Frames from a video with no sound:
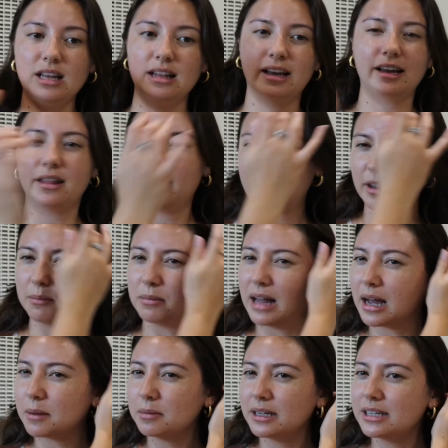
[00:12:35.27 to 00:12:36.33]
like a thin
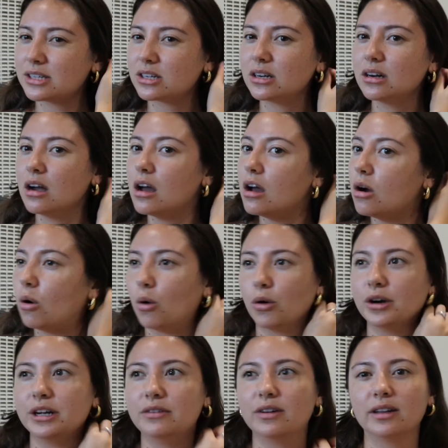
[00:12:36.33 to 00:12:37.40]
black blazer
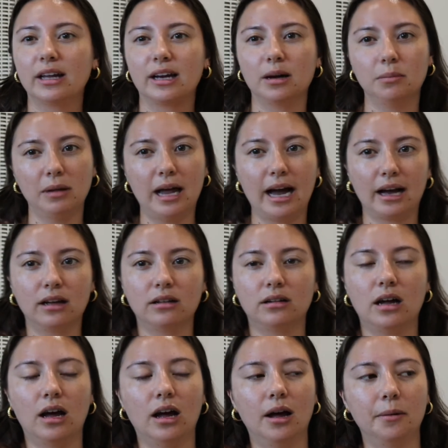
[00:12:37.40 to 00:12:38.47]
or even like a black
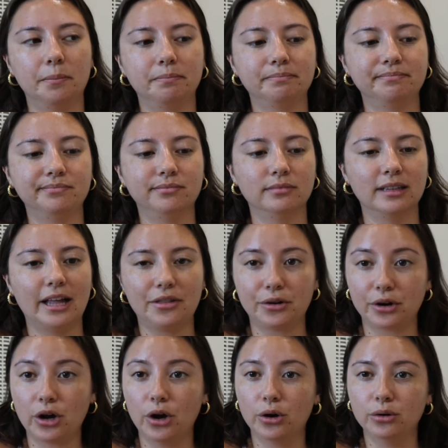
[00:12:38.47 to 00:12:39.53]
um, leather
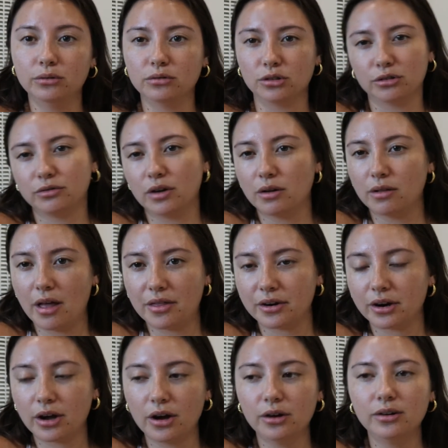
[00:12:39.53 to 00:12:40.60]
coat or faux leather
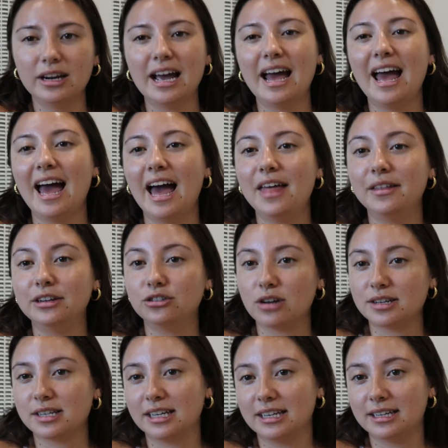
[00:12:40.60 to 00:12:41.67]
coat and then
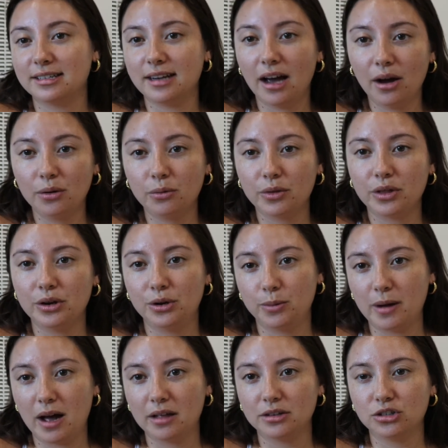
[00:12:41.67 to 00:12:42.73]
dressing it down with the New
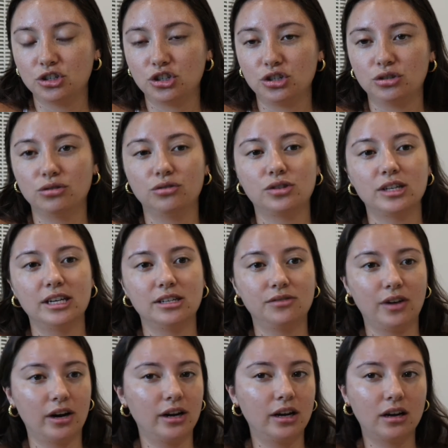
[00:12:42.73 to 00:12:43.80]
Balance shoes, it's
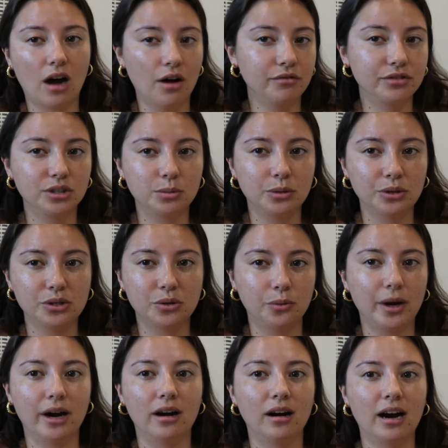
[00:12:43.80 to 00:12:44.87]
very comfortable to
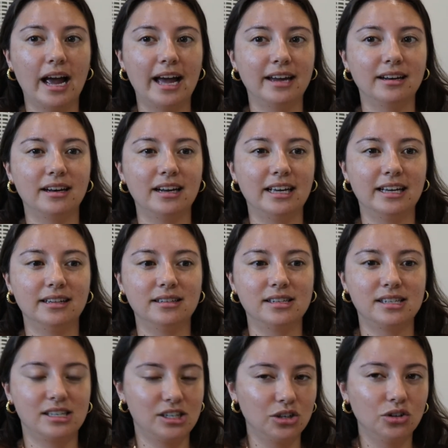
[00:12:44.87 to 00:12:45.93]
wear and it
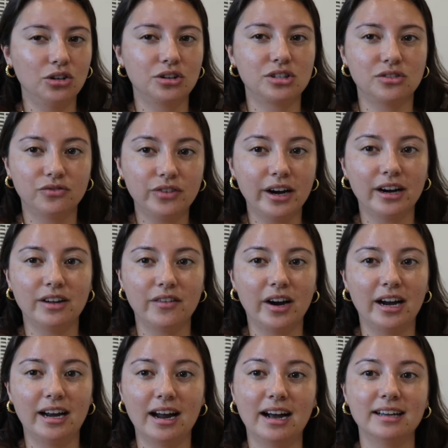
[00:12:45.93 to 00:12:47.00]
still looks very,
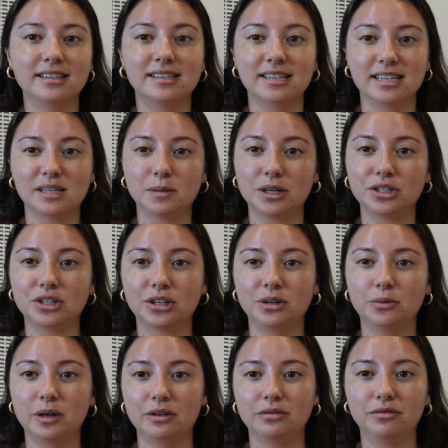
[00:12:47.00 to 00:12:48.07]
very nice, especially
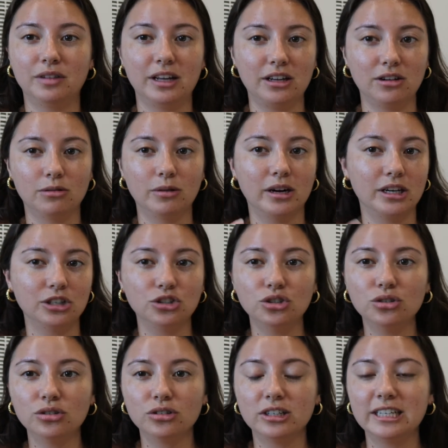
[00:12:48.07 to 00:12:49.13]
if like you're wearing
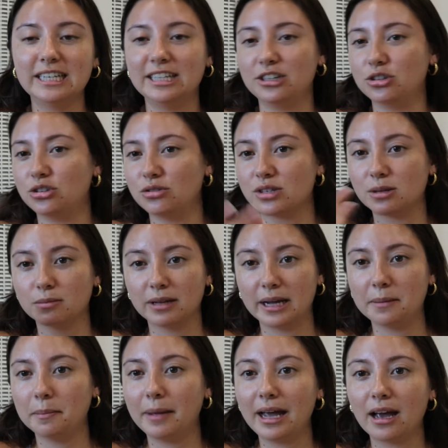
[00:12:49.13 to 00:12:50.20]
jewelry and you do some
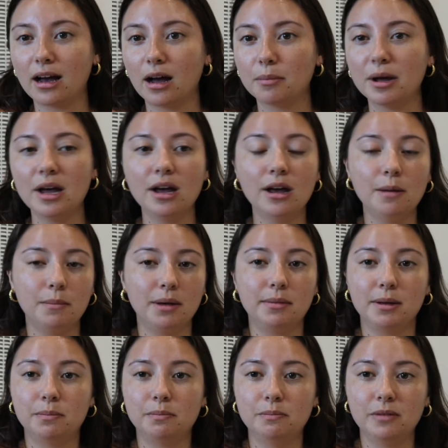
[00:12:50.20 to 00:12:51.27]
light makeup.
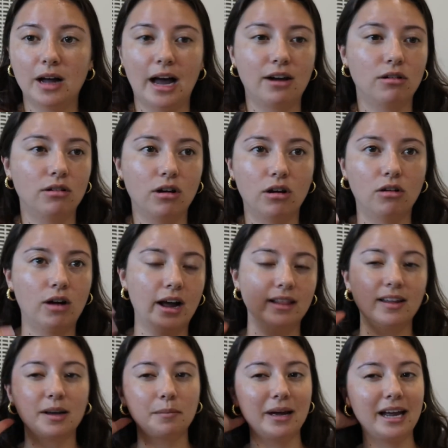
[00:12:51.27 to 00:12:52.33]
Maybe, I don't know, I
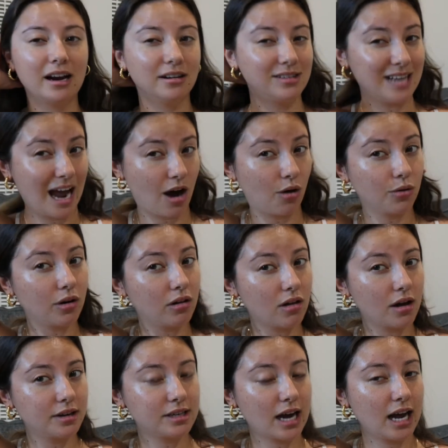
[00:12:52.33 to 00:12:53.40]
like my hair down a
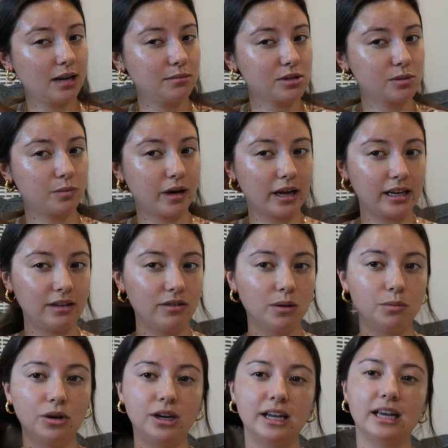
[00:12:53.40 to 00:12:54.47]
lot of times, but
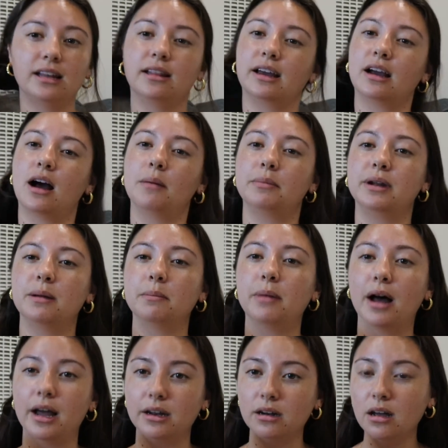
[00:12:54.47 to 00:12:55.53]
even putting it like up in a
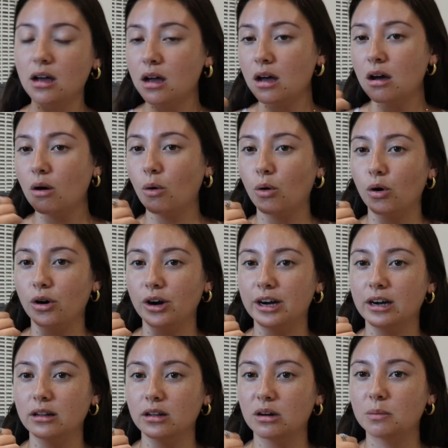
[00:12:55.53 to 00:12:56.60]
bun or
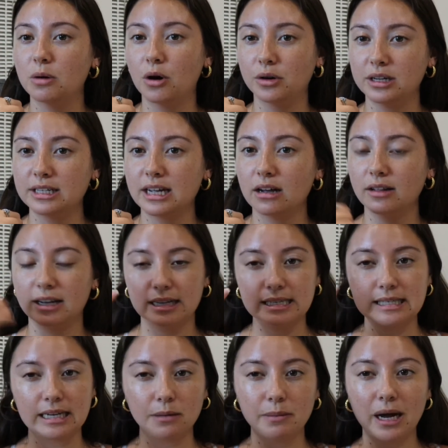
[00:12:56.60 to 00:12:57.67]
in a low ponytail, like a
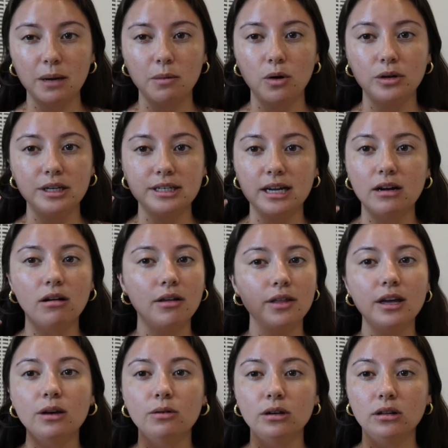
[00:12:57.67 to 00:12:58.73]
slick back ponytail, I
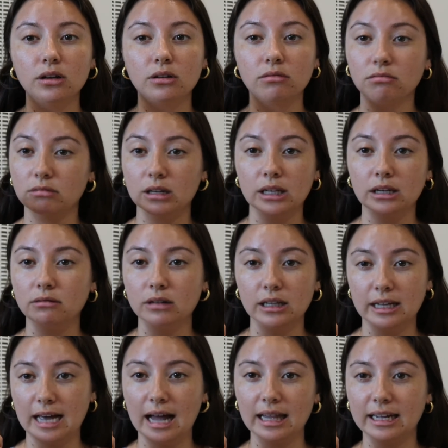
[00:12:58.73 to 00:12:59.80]
think would look really,
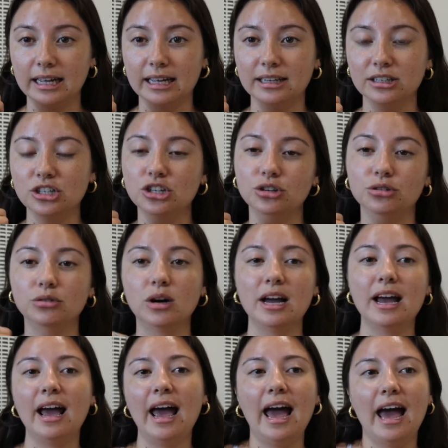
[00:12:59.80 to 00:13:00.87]
really elegant too.
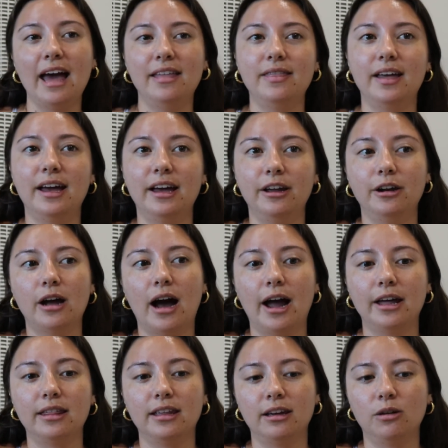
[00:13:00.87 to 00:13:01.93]
And then
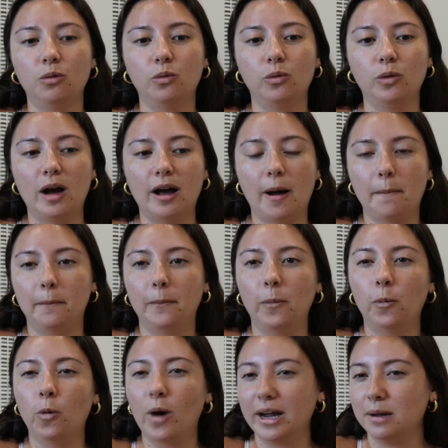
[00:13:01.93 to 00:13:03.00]
I think a
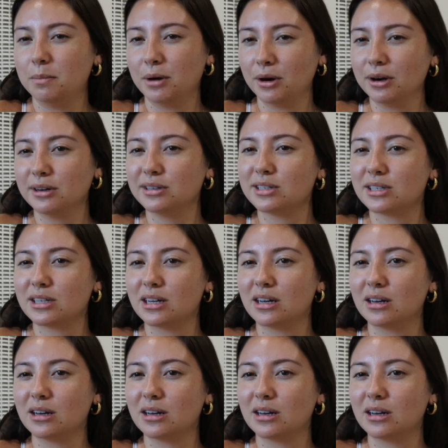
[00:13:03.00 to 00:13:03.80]
white purse